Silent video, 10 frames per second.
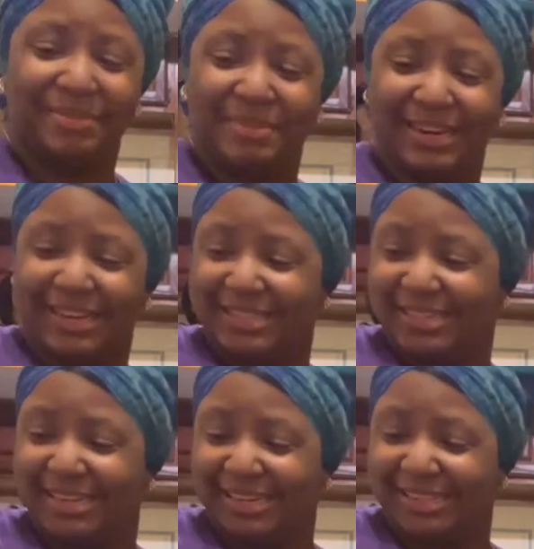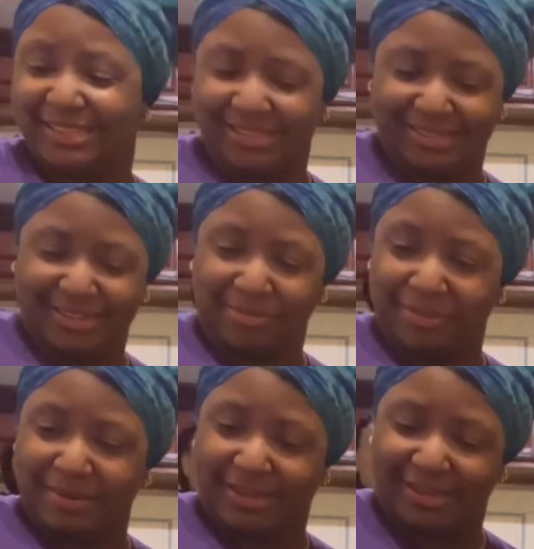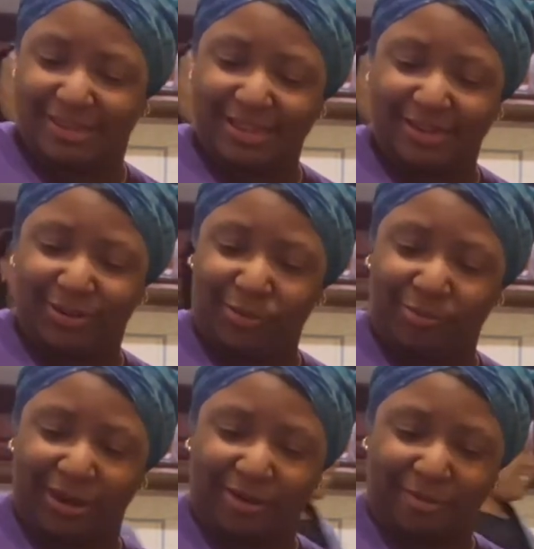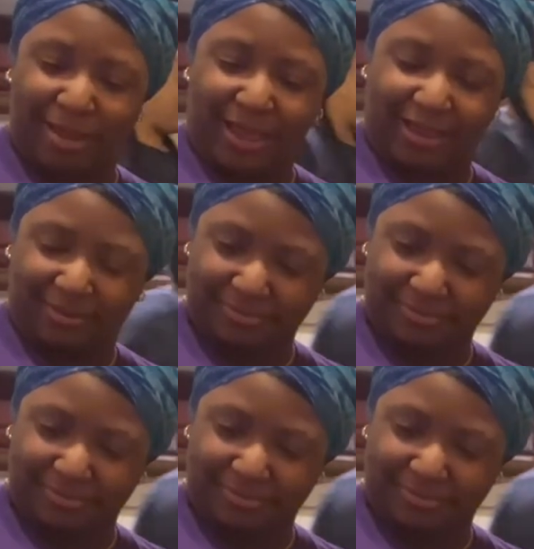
I might not say anything. They might be like, don't bring her back.